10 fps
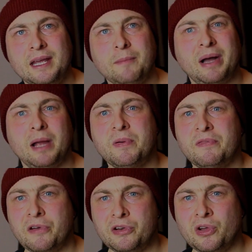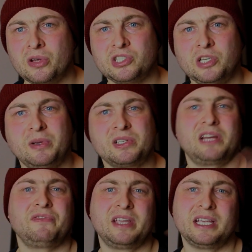but I prefer not to because
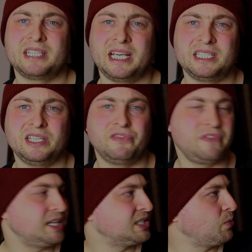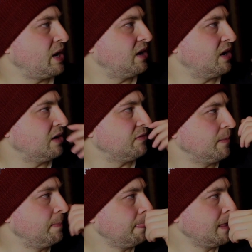I think it takes the effect away out of
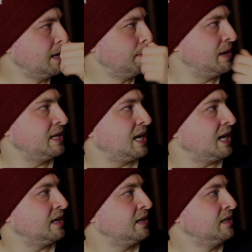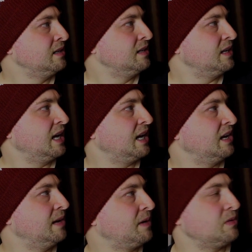them. But yeah,
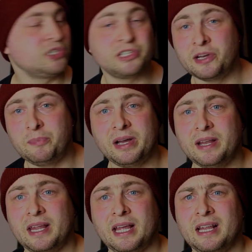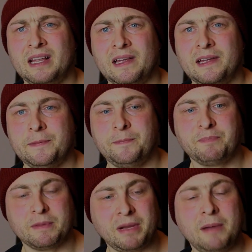I was just on about that.
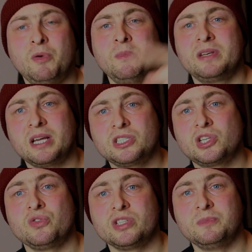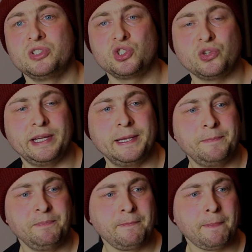My mum and dad's Christmas tree
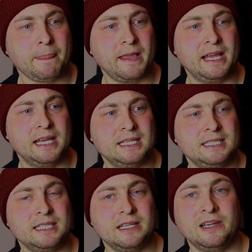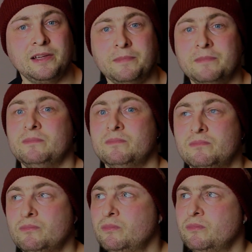is,
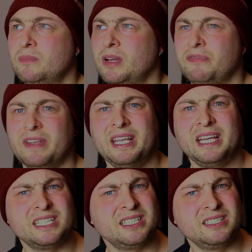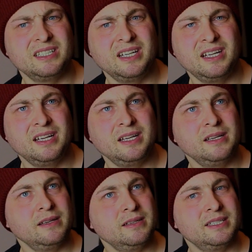I think it's
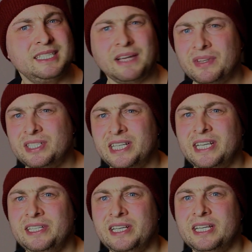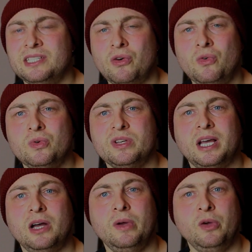17 years old
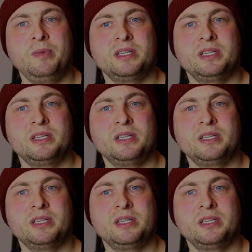now. It will be